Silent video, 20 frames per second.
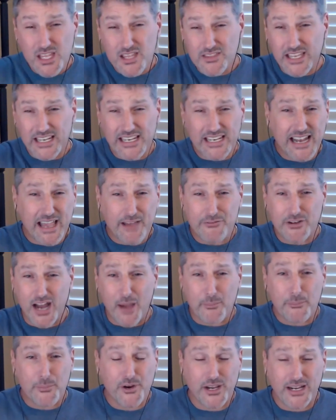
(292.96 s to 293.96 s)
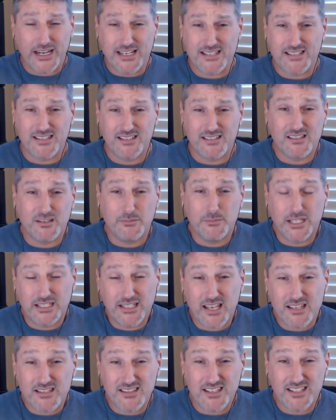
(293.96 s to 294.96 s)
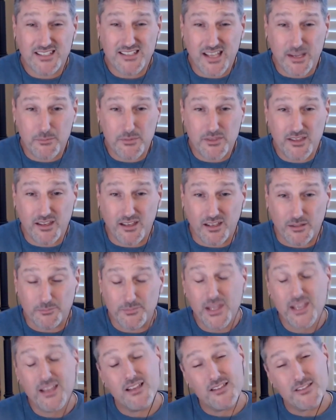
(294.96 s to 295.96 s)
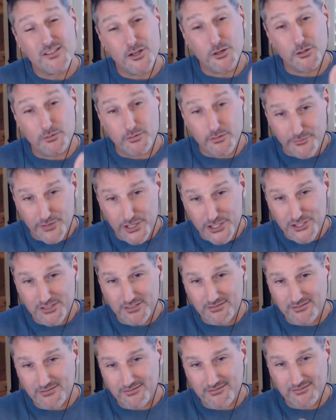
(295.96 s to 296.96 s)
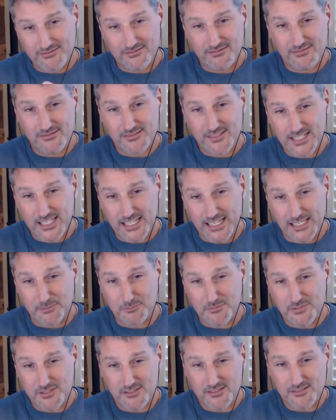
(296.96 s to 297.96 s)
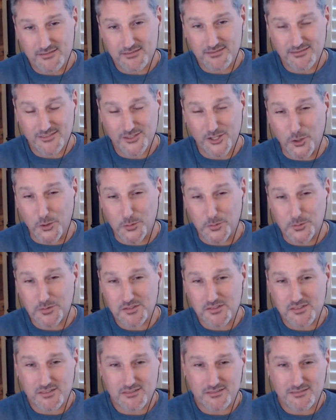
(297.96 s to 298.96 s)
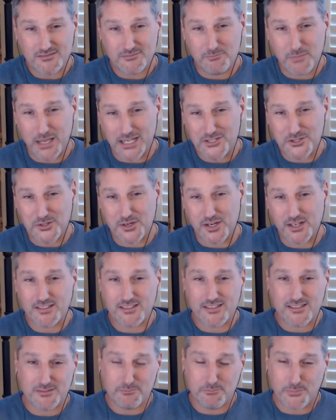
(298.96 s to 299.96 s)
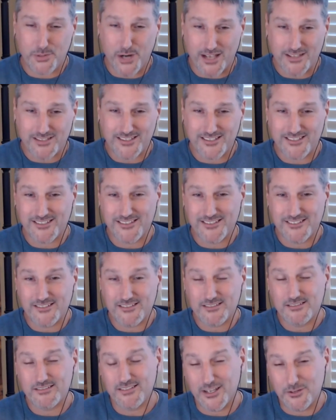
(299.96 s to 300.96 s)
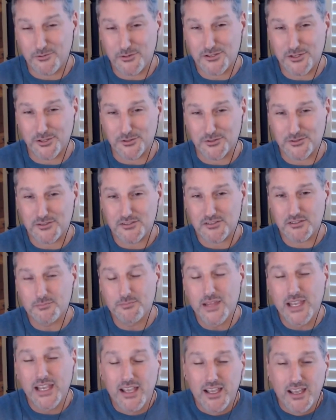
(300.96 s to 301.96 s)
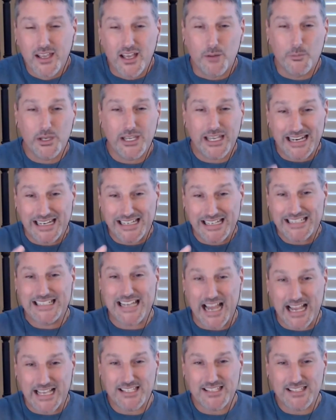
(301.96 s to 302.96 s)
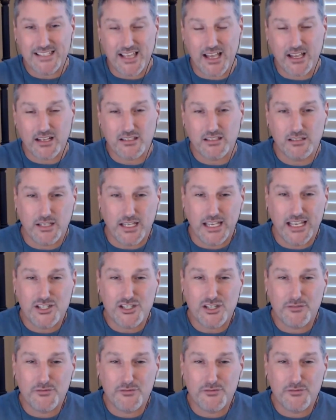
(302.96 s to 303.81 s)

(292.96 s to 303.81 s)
they need to have an operating system that does the same thing. So vision, teams, goals, metrics, processes, and results. And we kind of dissect each